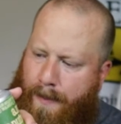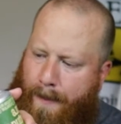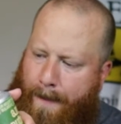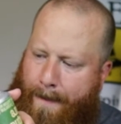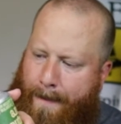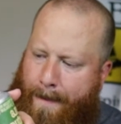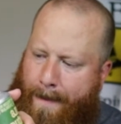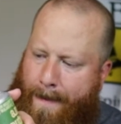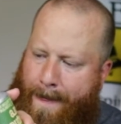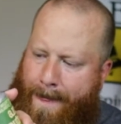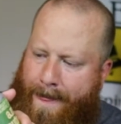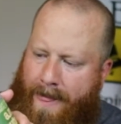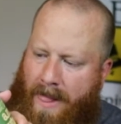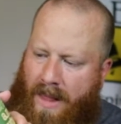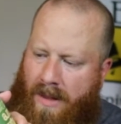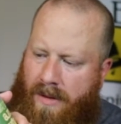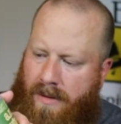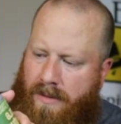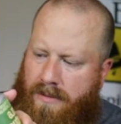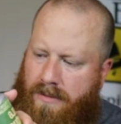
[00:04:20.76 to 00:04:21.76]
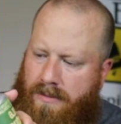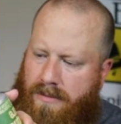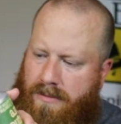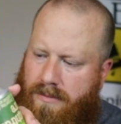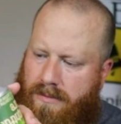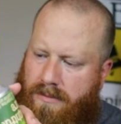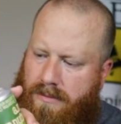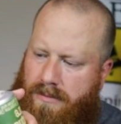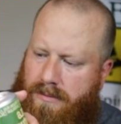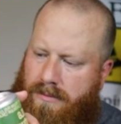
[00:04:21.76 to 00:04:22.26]

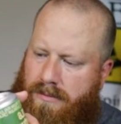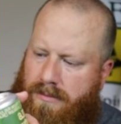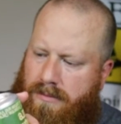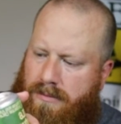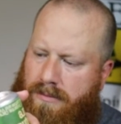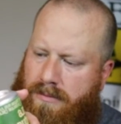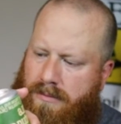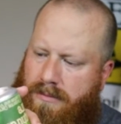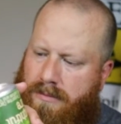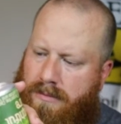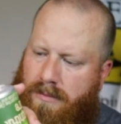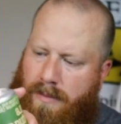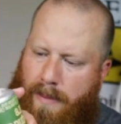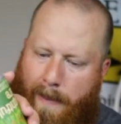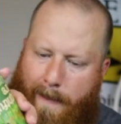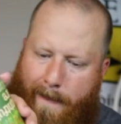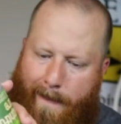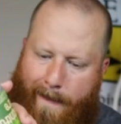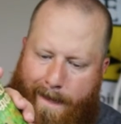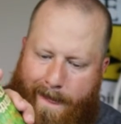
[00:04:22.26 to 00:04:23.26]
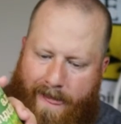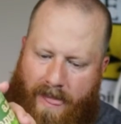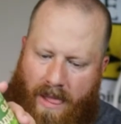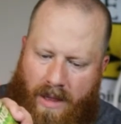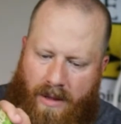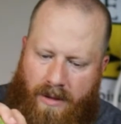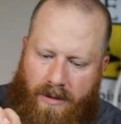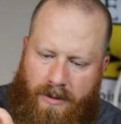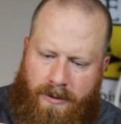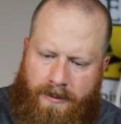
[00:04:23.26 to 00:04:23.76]

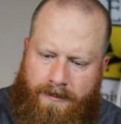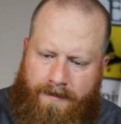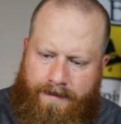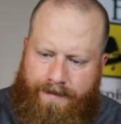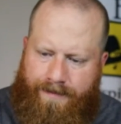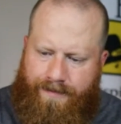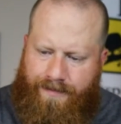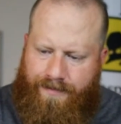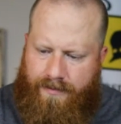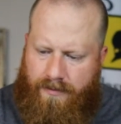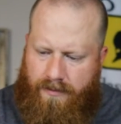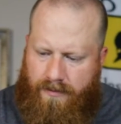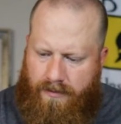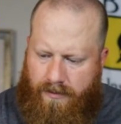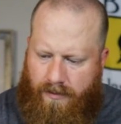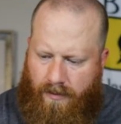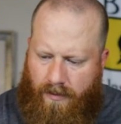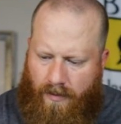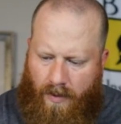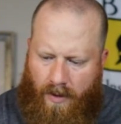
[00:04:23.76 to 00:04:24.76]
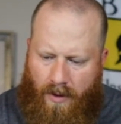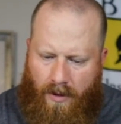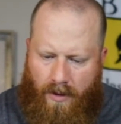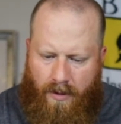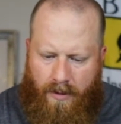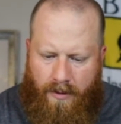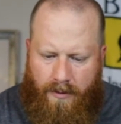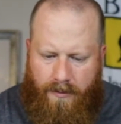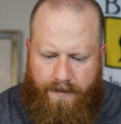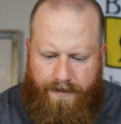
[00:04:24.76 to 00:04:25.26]

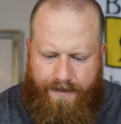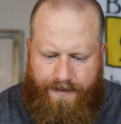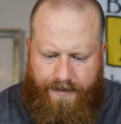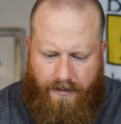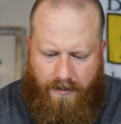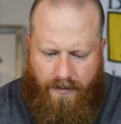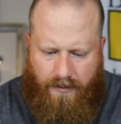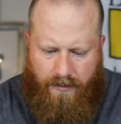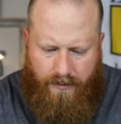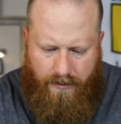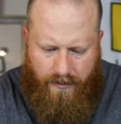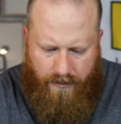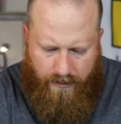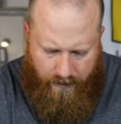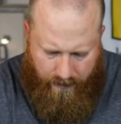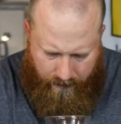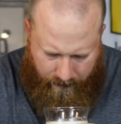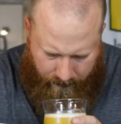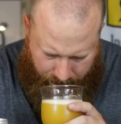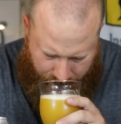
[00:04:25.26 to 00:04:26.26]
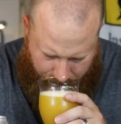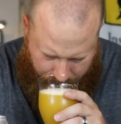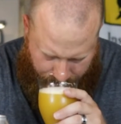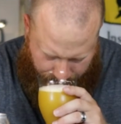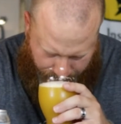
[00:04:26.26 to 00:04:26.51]
[no speech]